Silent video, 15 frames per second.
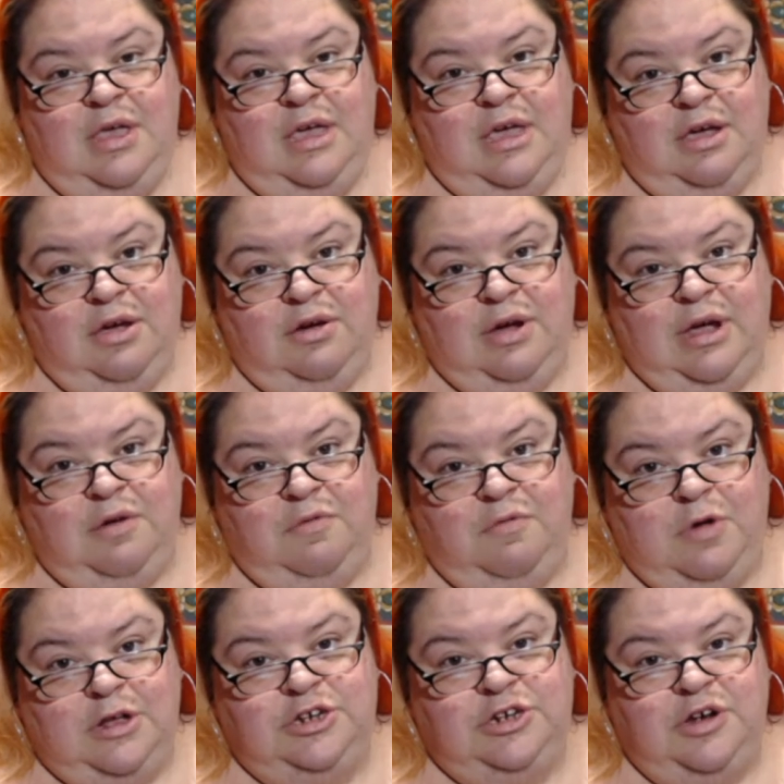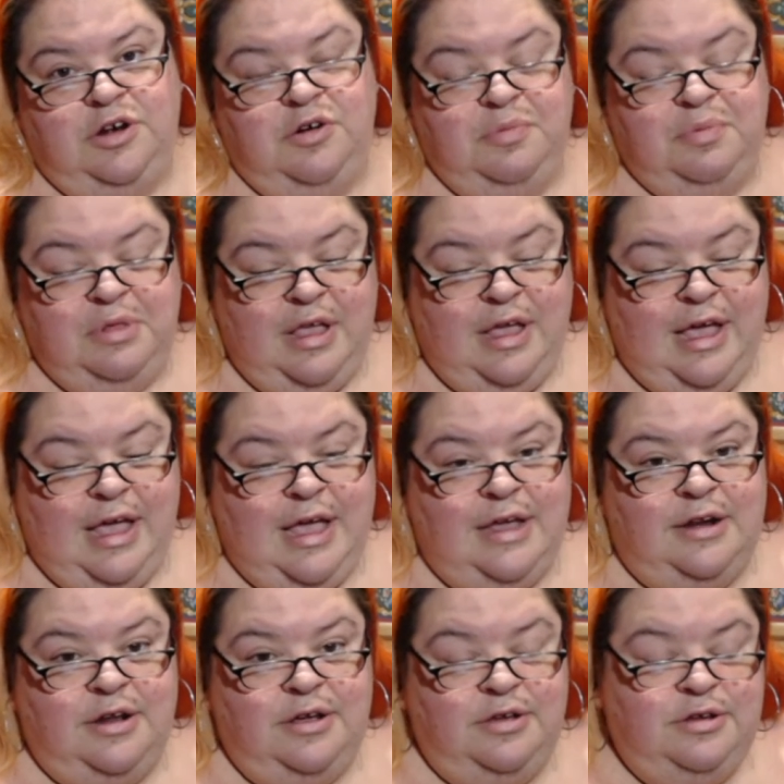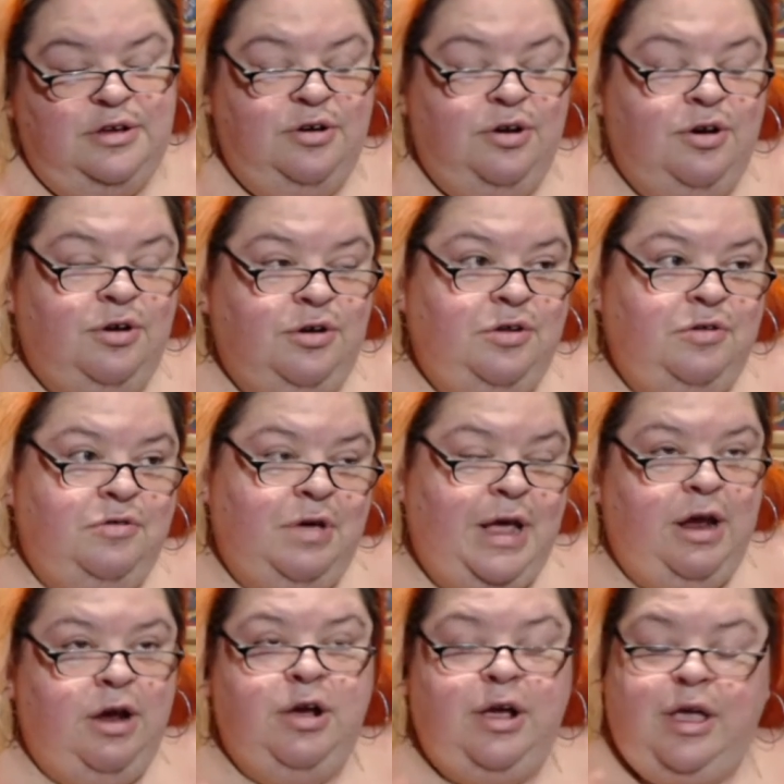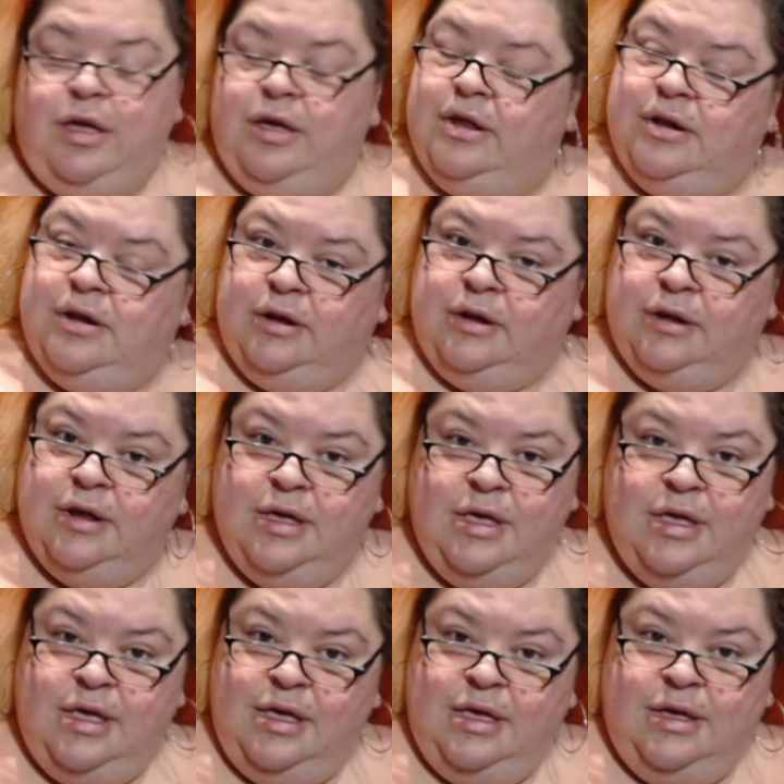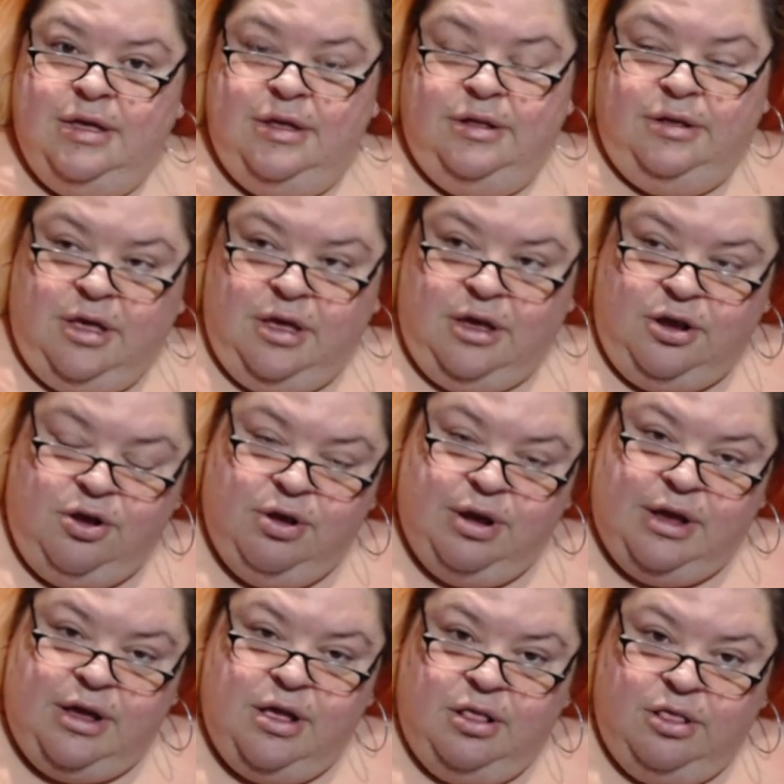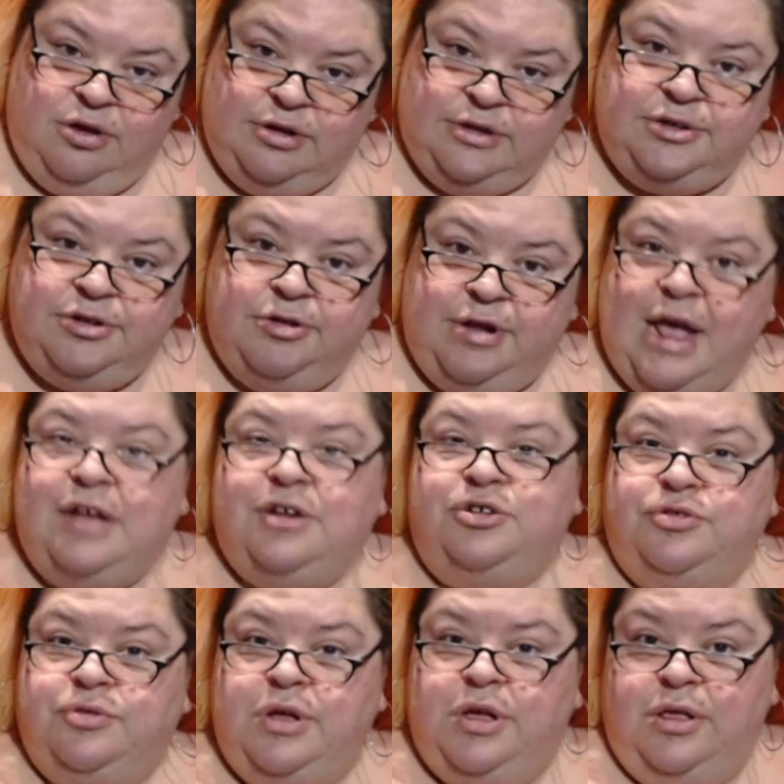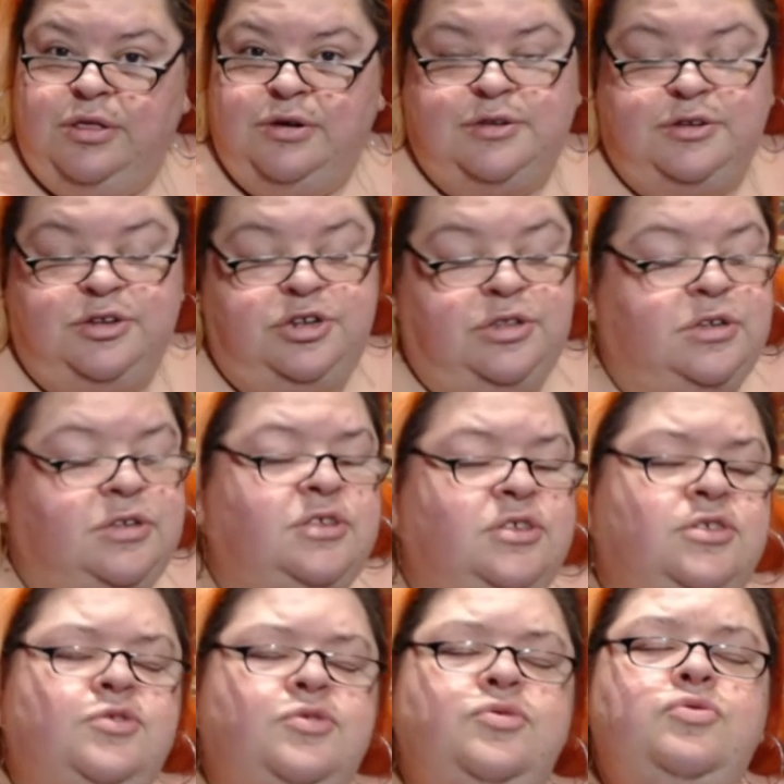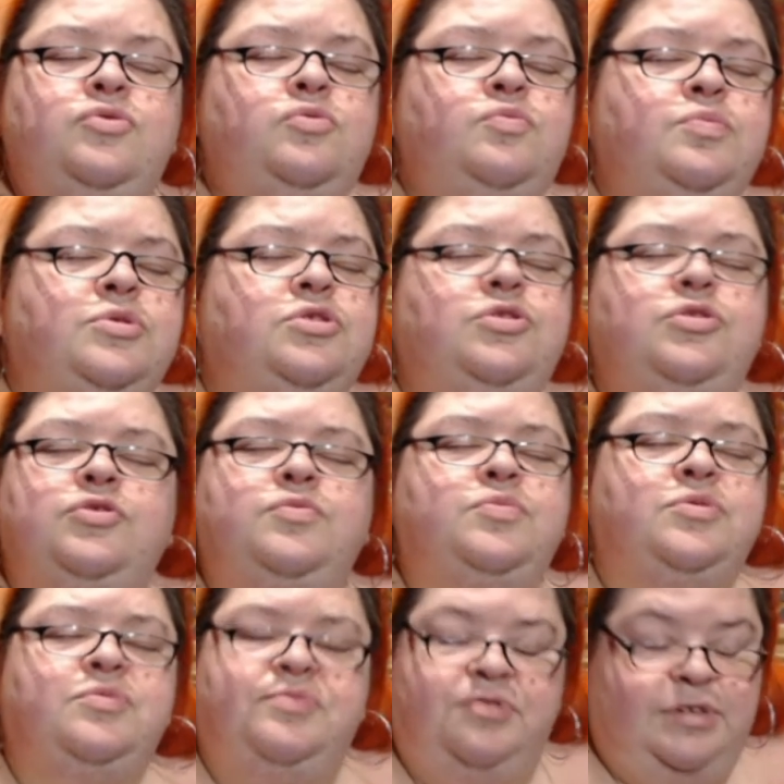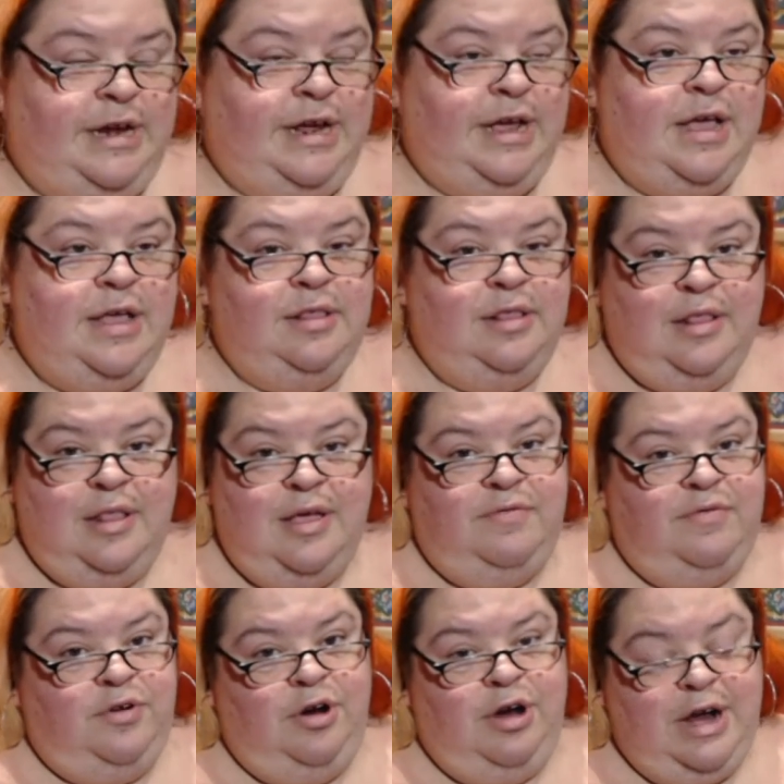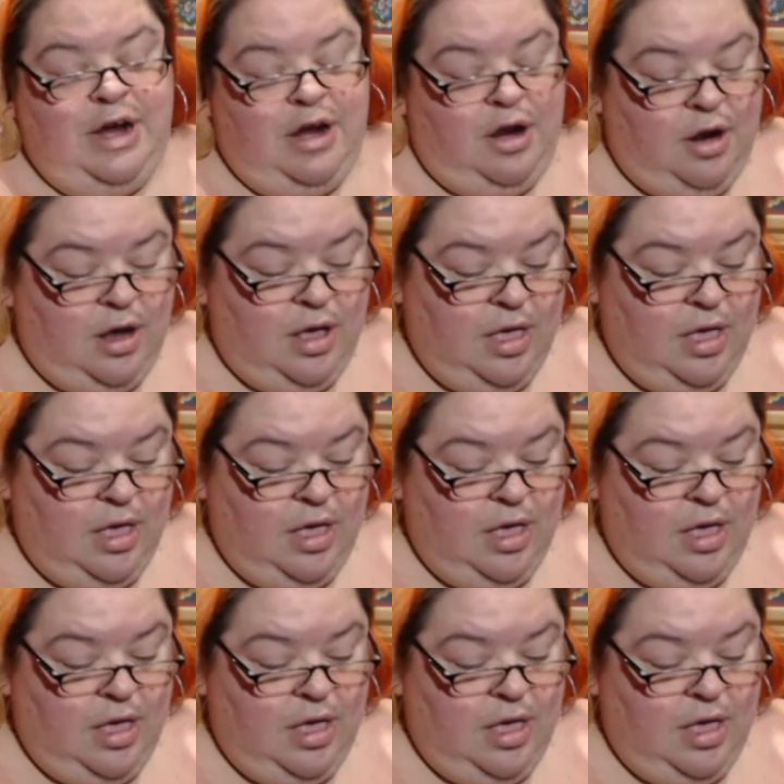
hearing and watching her play, and her new haircut and current color is her natural color, so she looks super pretty. I love her hair,